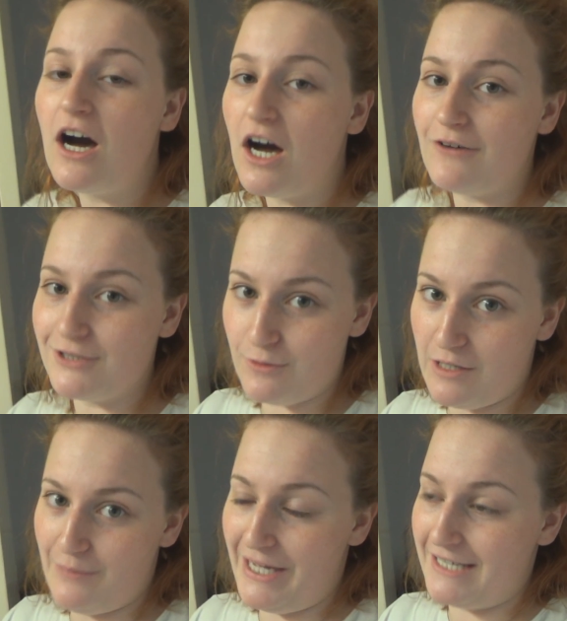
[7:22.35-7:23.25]
I was
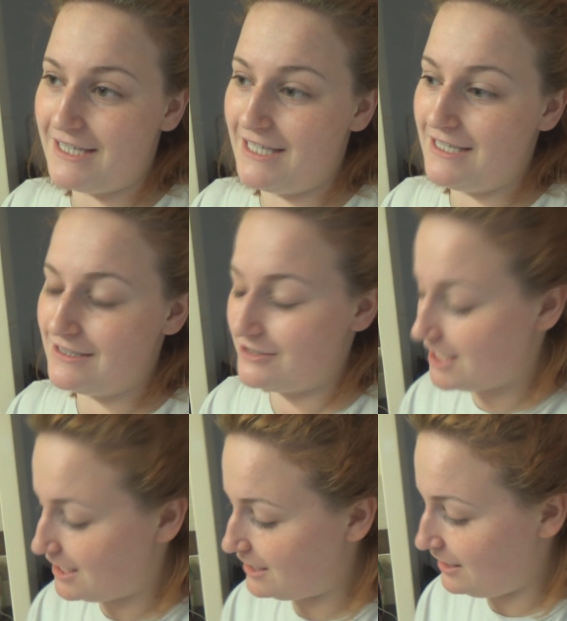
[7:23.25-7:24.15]
quite panicky because I was
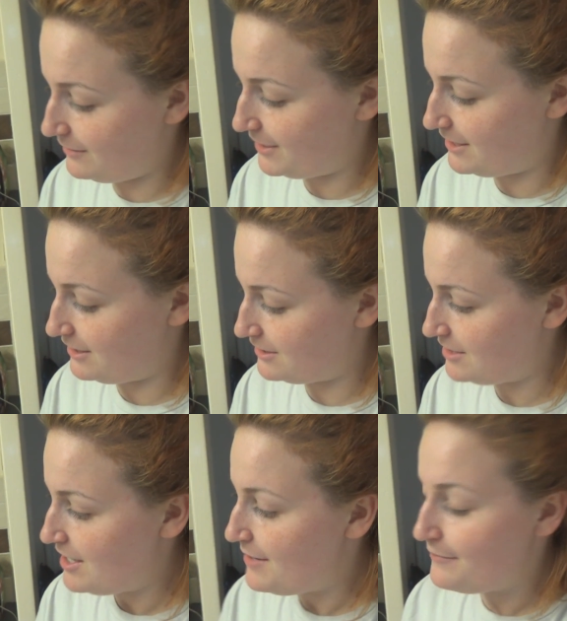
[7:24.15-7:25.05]
thinking, oh my God,
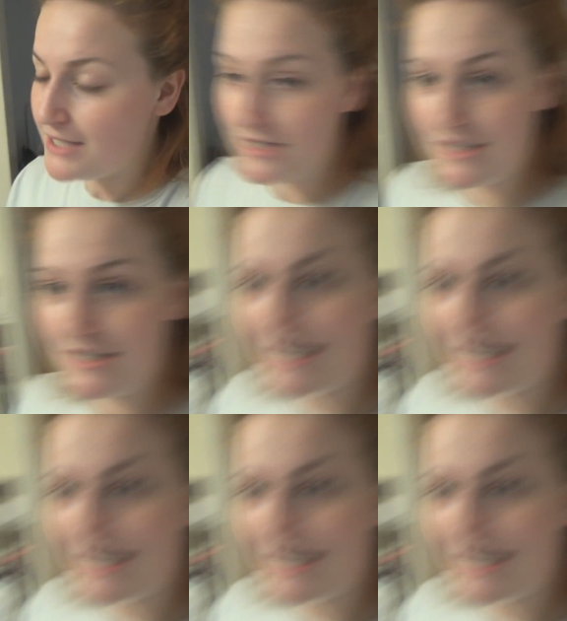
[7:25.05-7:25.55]
because the